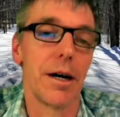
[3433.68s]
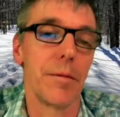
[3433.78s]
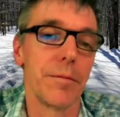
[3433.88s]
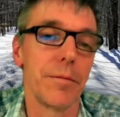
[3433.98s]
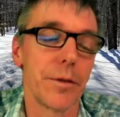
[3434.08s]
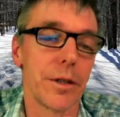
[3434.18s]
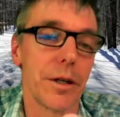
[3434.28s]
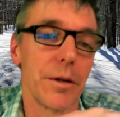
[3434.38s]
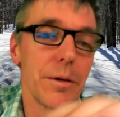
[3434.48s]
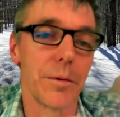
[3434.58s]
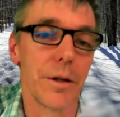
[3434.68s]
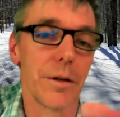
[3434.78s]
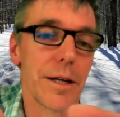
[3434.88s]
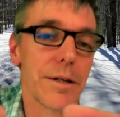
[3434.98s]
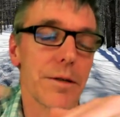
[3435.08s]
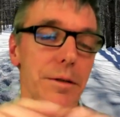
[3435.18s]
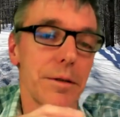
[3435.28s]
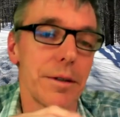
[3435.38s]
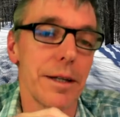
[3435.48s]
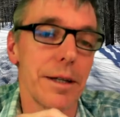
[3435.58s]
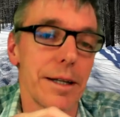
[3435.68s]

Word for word: Um, so you know that's